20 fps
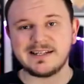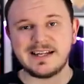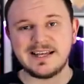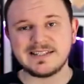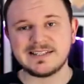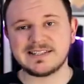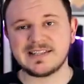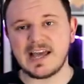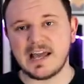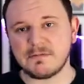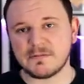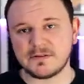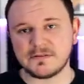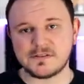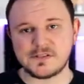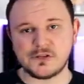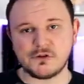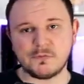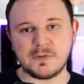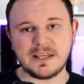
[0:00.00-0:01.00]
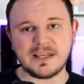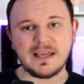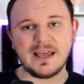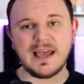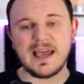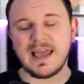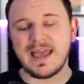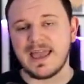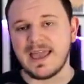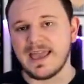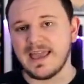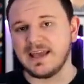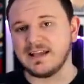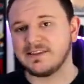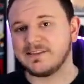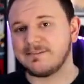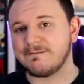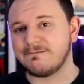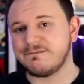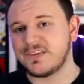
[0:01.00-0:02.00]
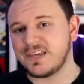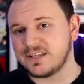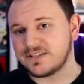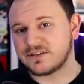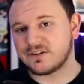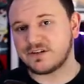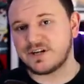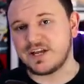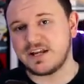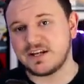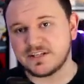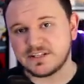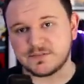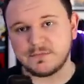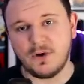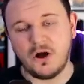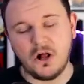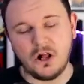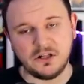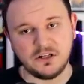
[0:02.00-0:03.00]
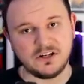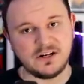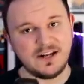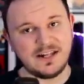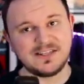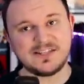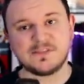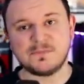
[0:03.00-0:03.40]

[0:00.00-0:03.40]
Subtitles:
less time consuming and the fees are getting smaller and